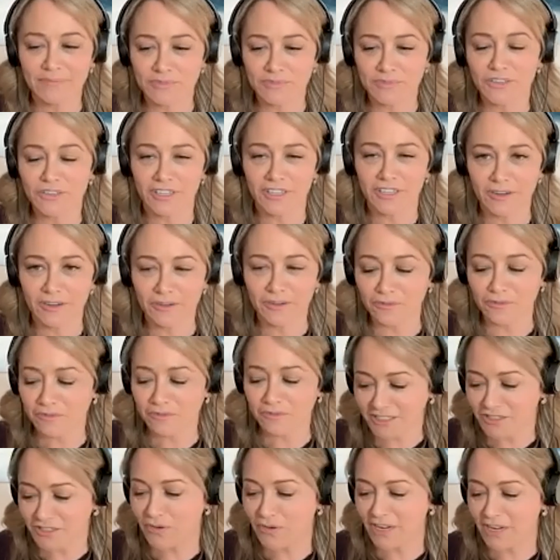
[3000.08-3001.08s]

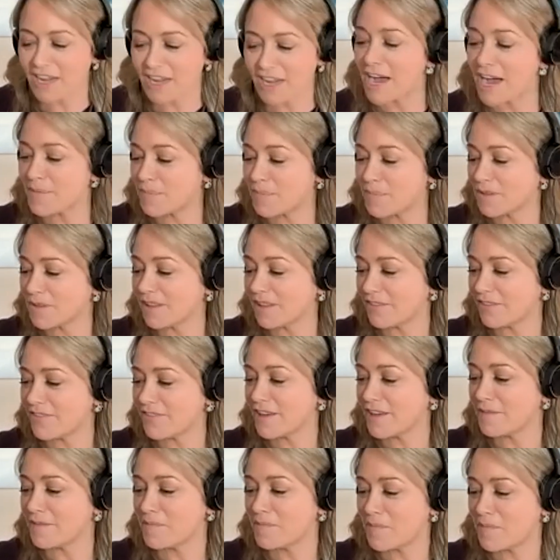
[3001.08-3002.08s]
doing a couple of
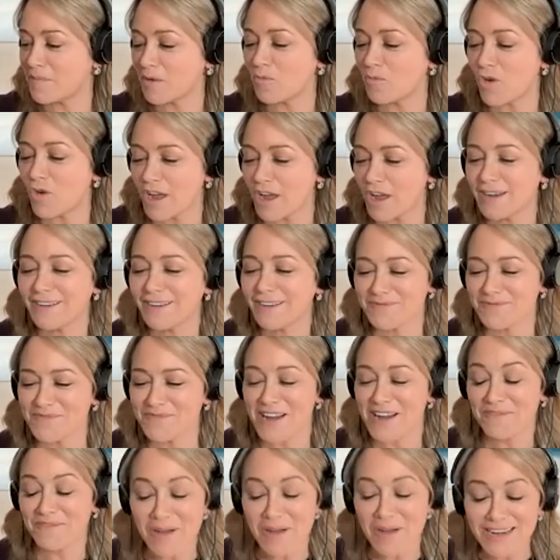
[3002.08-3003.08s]
them, but one
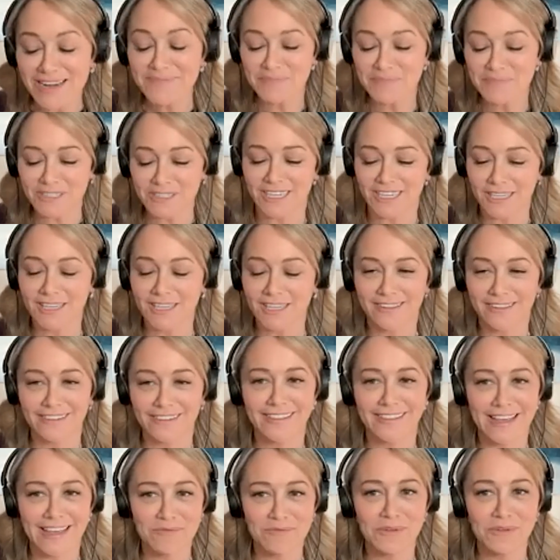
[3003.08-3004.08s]
in particular,
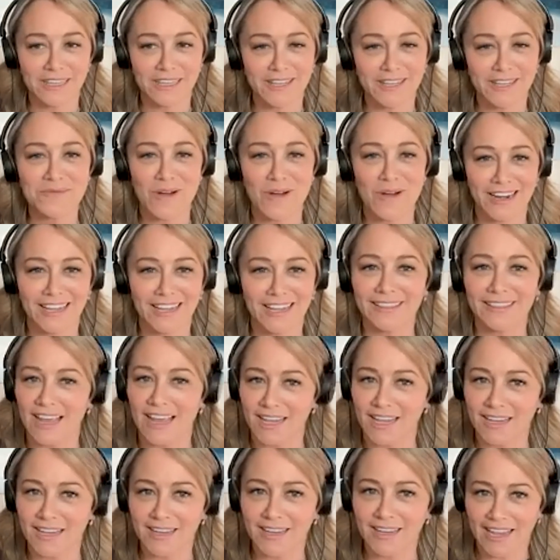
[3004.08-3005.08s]
they really wanted
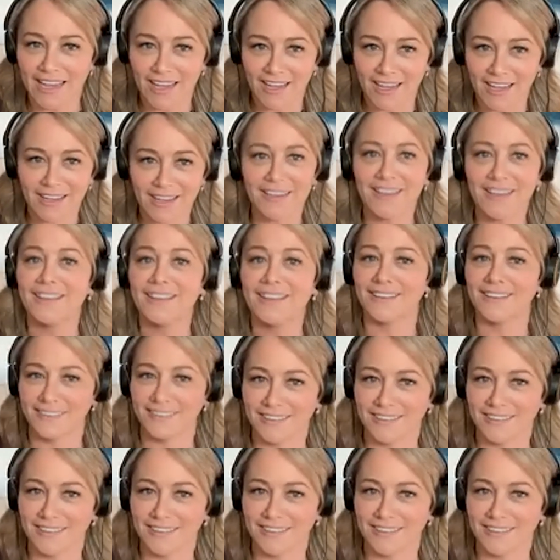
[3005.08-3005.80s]
like a